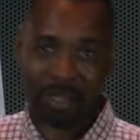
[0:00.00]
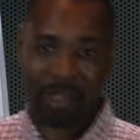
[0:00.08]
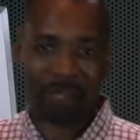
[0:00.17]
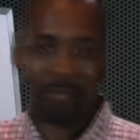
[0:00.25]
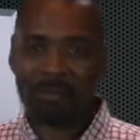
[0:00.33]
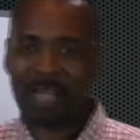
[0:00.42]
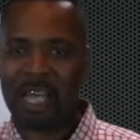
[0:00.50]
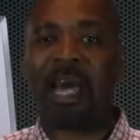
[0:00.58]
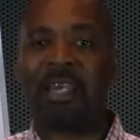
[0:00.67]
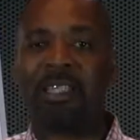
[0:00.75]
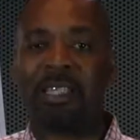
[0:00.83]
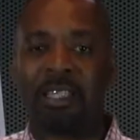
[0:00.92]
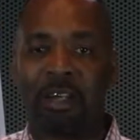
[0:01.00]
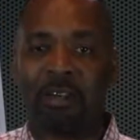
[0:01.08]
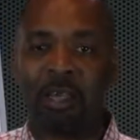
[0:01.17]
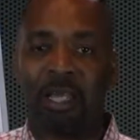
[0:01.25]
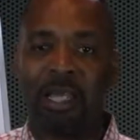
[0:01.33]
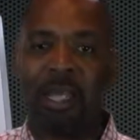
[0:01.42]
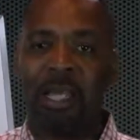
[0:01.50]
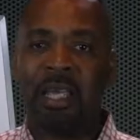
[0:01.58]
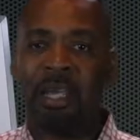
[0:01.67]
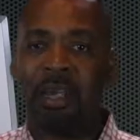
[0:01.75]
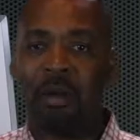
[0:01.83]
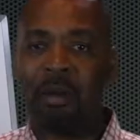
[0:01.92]
Sometimes not necessarily,
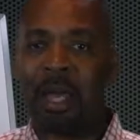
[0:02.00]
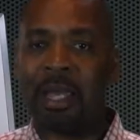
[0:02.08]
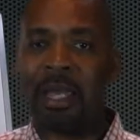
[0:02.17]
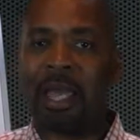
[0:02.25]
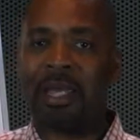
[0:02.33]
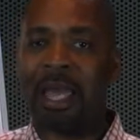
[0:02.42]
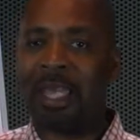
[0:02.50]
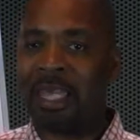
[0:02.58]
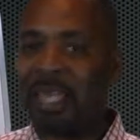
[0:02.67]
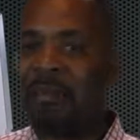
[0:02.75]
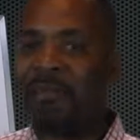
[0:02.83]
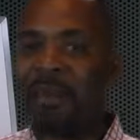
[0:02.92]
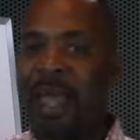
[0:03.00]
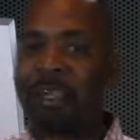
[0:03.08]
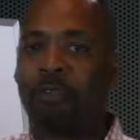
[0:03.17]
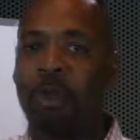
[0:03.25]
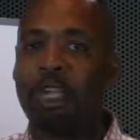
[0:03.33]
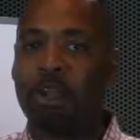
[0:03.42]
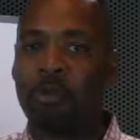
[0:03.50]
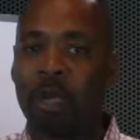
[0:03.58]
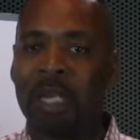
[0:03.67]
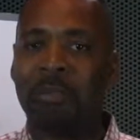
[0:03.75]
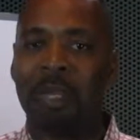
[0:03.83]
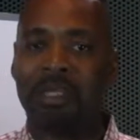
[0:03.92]
a key factor in you
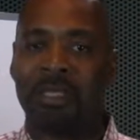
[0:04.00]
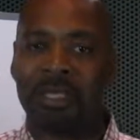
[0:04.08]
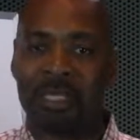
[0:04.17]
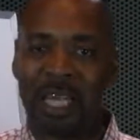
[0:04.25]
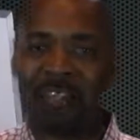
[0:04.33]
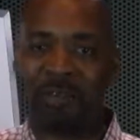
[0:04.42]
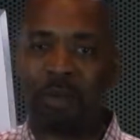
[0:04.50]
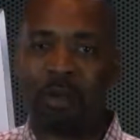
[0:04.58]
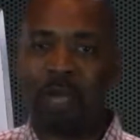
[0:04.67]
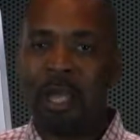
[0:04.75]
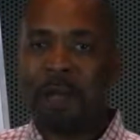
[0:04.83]
really being successful.